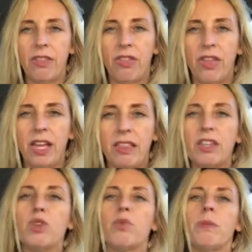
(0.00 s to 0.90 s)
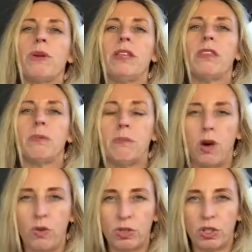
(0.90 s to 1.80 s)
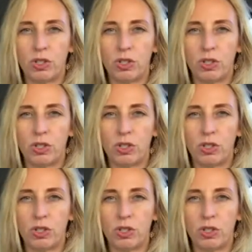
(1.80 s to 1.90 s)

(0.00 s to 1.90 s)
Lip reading: the thing that you repeat the most.